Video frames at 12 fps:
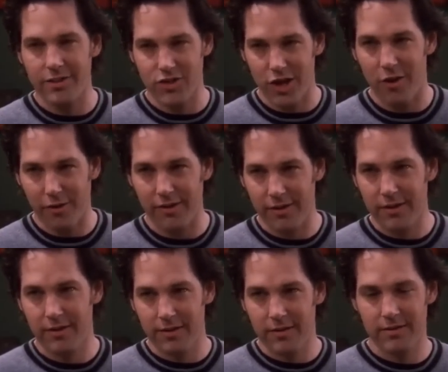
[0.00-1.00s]
I get the joke
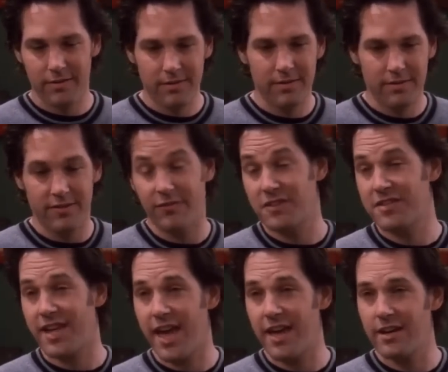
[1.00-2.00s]

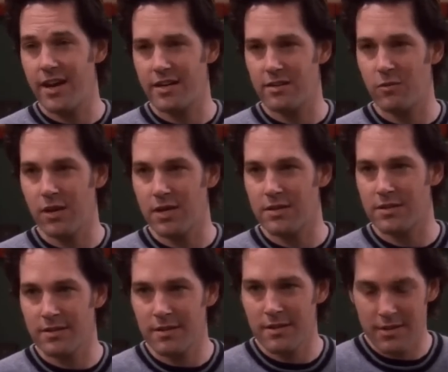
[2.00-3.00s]
sophisticated as it
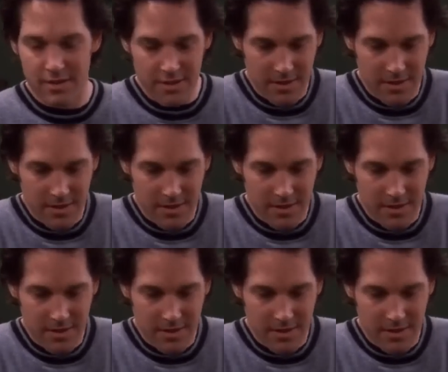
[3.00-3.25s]
was.